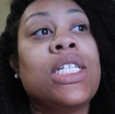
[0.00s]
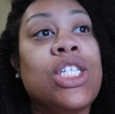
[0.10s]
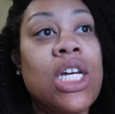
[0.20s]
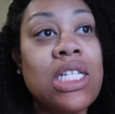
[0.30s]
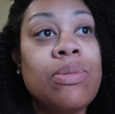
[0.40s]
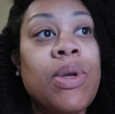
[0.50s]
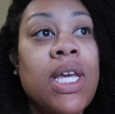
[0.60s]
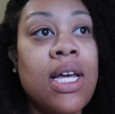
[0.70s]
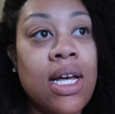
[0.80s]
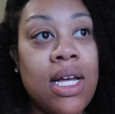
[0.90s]
just
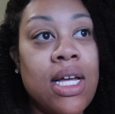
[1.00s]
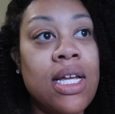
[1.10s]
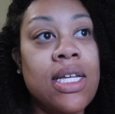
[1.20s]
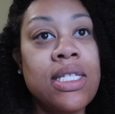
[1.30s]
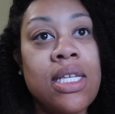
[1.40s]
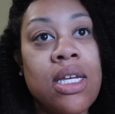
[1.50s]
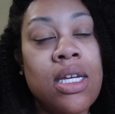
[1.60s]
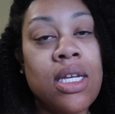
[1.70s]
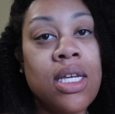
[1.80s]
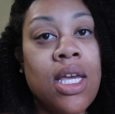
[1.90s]
because
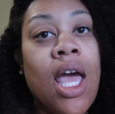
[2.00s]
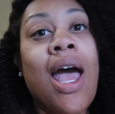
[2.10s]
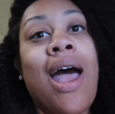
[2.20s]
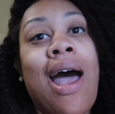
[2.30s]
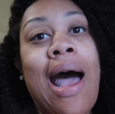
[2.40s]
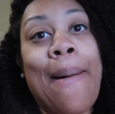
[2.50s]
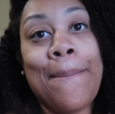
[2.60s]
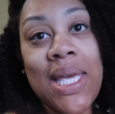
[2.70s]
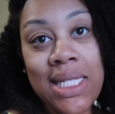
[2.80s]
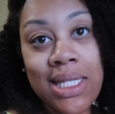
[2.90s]

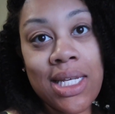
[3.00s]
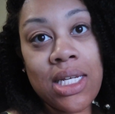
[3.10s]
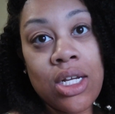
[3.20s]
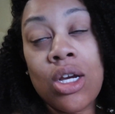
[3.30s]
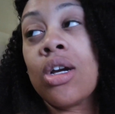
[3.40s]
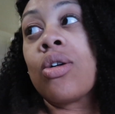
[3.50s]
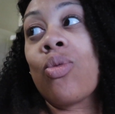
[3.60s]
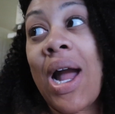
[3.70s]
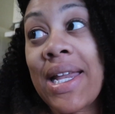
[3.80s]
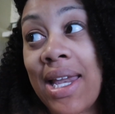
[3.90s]
I'm missing
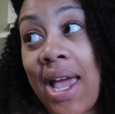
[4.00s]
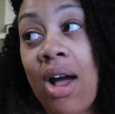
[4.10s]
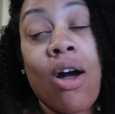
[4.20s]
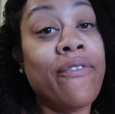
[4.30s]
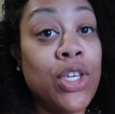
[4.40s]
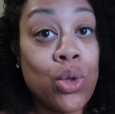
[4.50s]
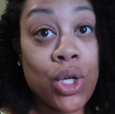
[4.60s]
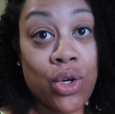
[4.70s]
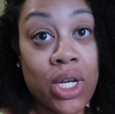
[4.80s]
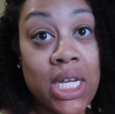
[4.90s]
right now a few
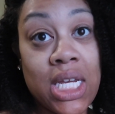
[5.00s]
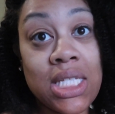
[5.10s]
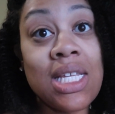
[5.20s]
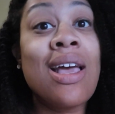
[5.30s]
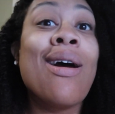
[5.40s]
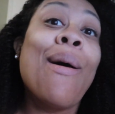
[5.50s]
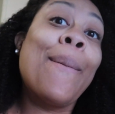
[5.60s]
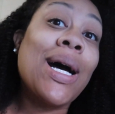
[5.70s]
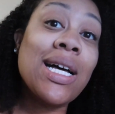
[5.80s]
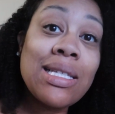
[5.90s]
ingredients.
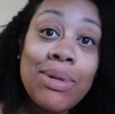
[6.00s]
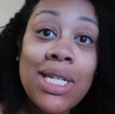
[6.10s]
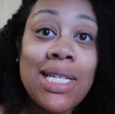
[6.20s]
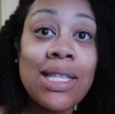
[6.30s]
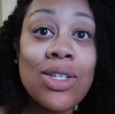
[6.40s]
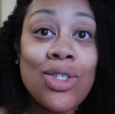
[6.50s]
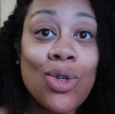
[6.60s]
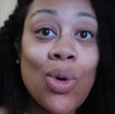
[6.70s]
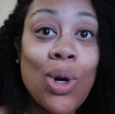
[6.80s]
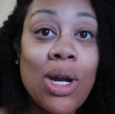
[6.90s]
My husband is at the
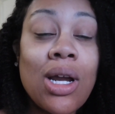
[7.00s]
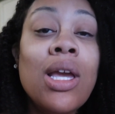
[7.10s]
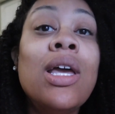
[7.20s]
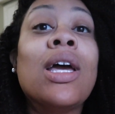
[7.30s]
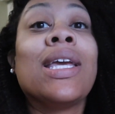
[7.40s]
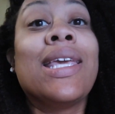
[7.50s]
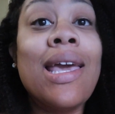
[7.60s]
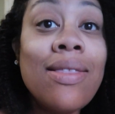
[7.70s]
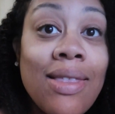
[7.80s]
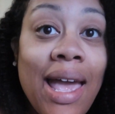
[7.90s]
store
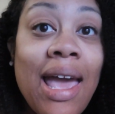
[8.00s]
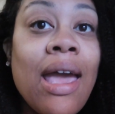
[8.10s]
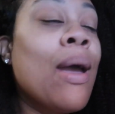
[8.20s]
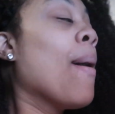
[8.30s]
getting that,